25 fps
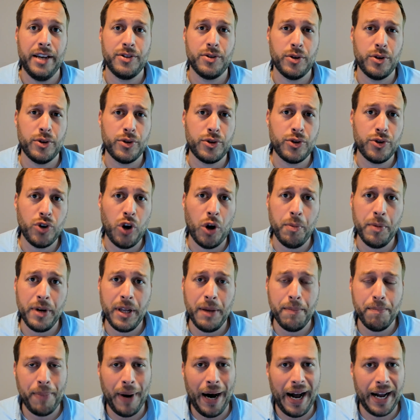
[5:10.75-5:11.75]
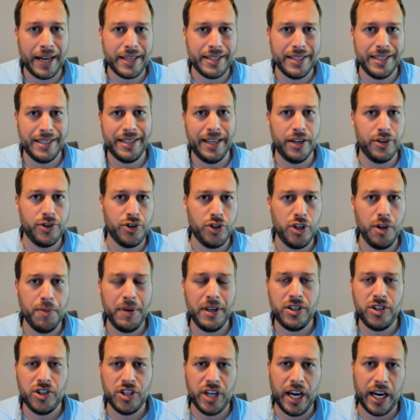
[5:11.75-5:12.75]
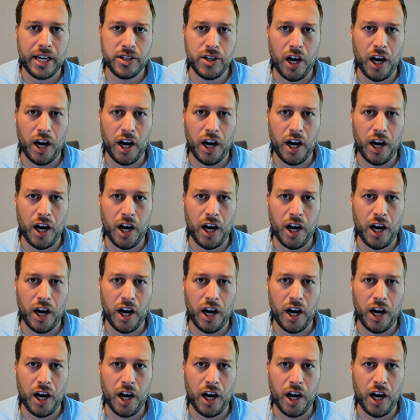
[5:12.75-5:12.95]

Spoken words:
So there's so many boxes that should be checked